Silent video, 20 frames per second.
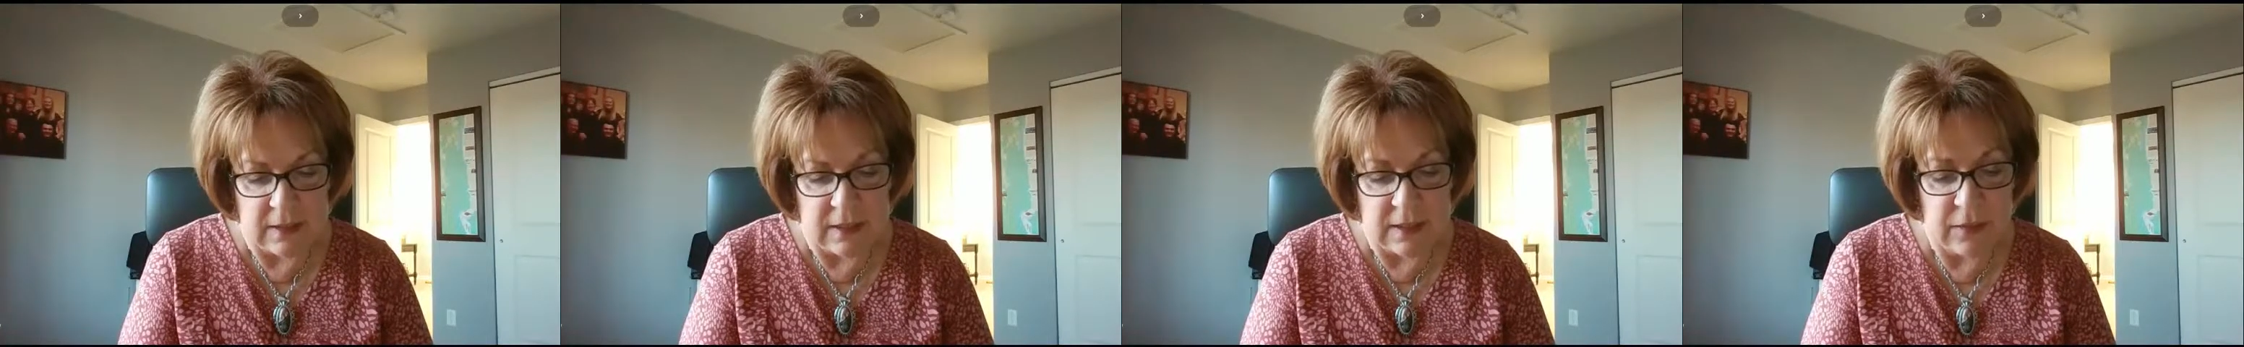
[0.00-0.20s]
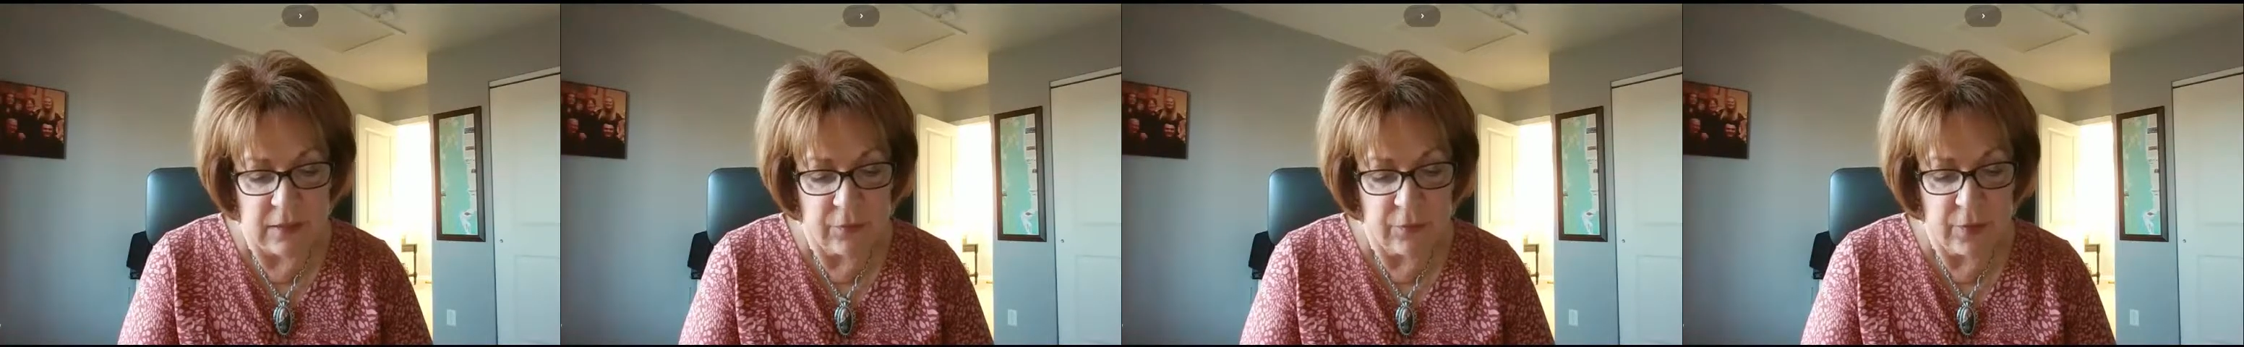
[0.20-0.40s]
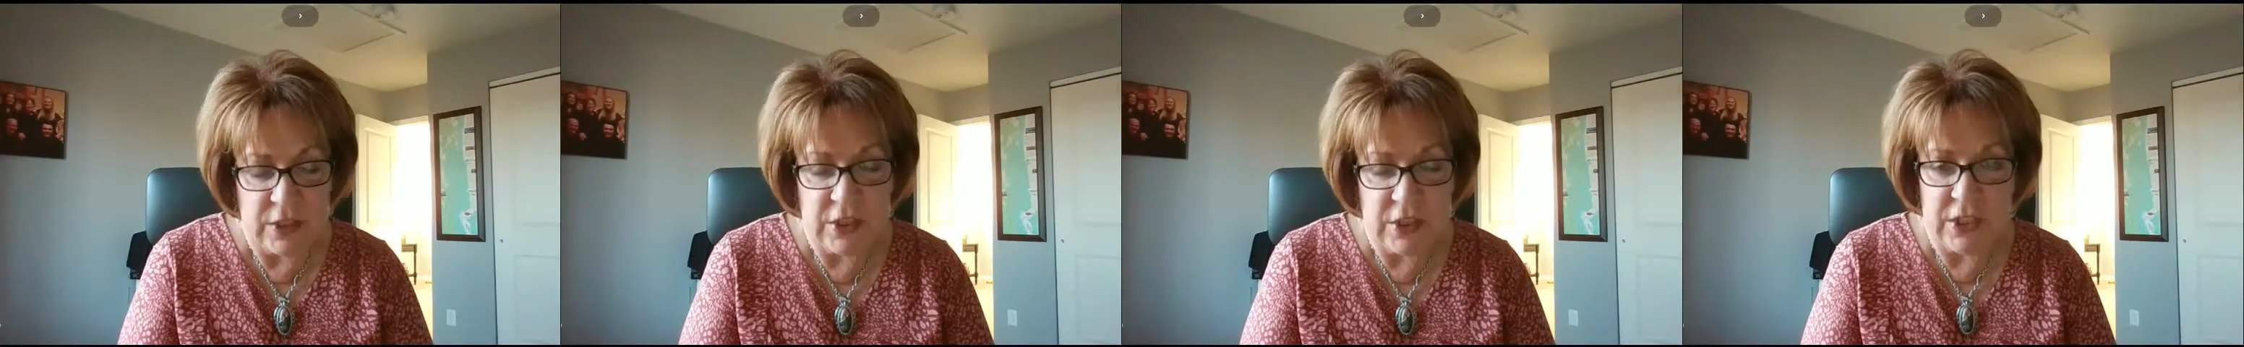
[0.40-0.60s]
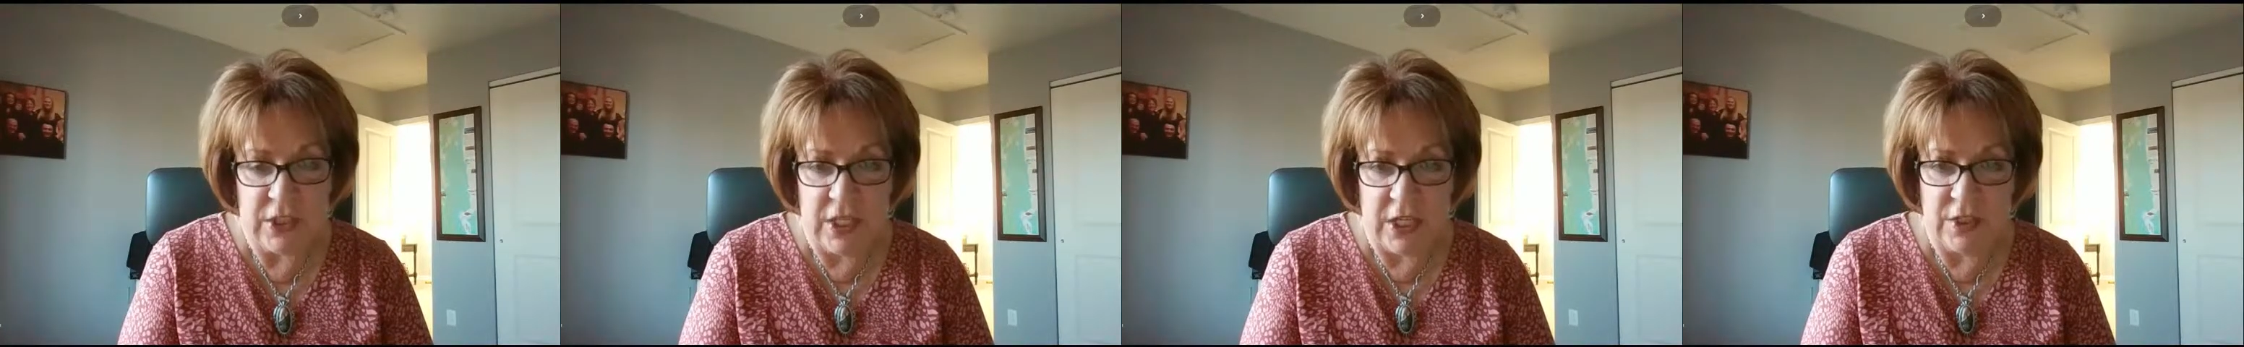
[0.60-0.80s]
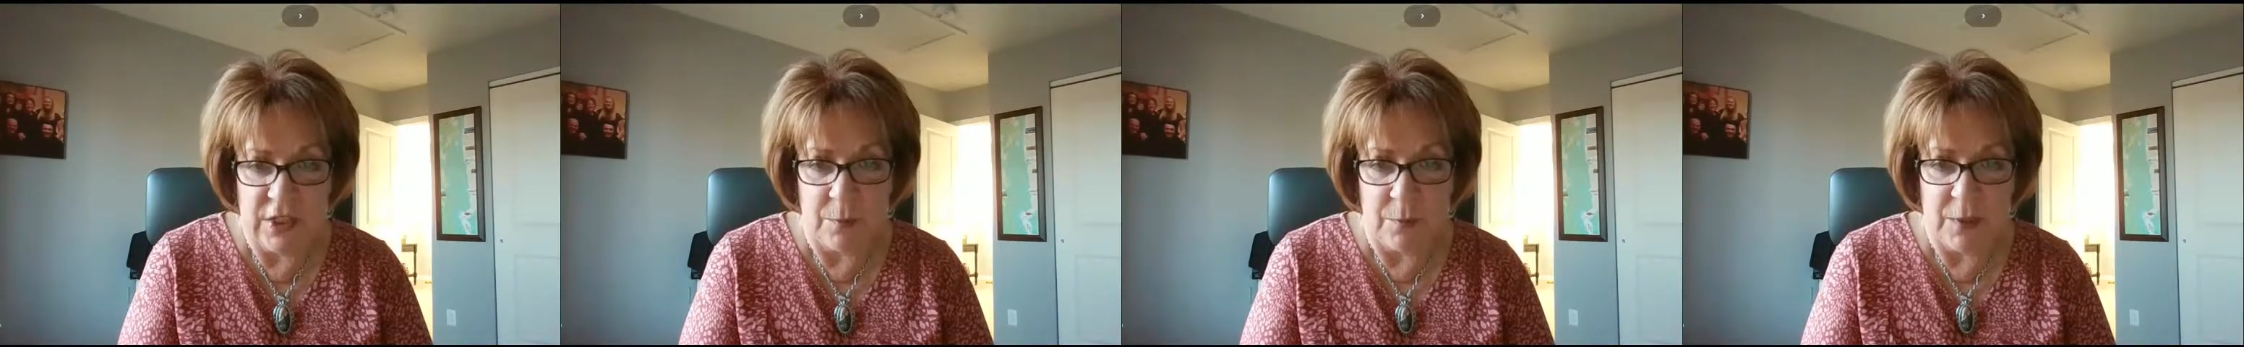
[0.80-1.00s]

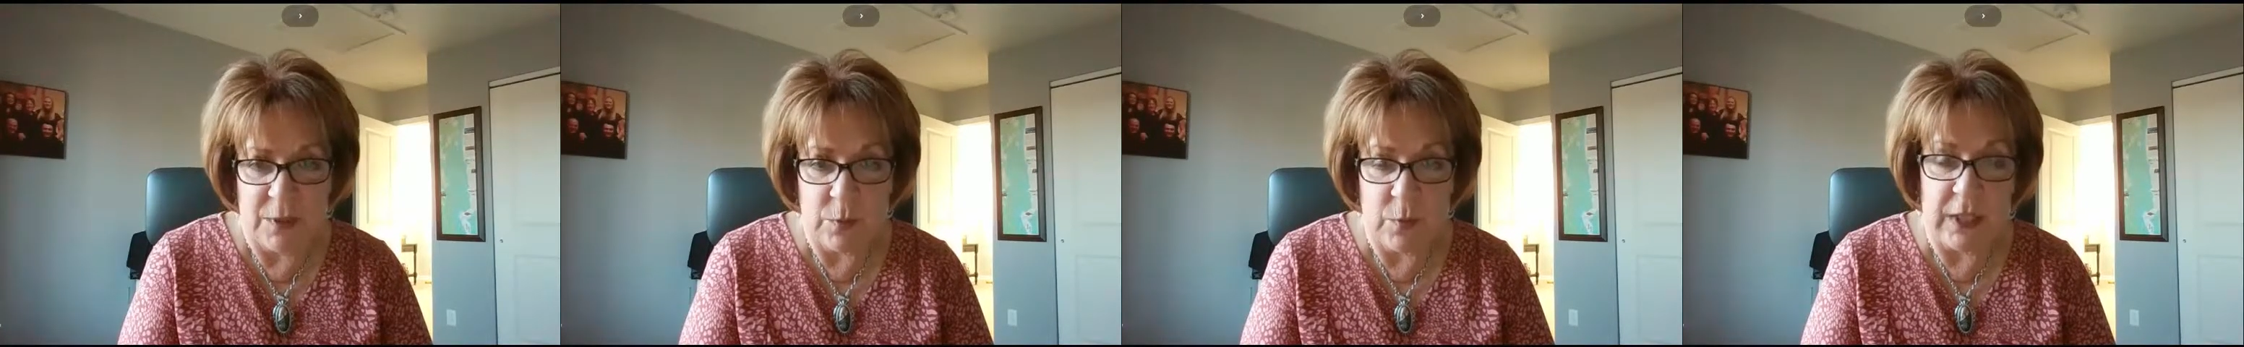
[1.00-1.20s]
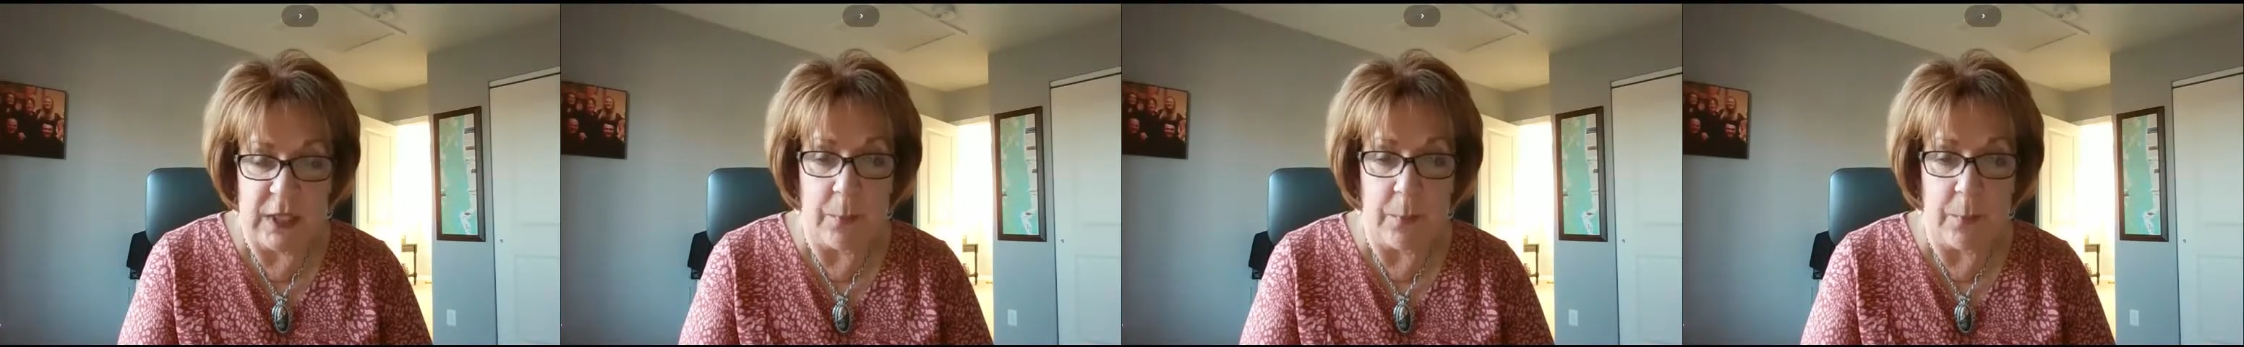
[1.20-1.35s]
differentiation between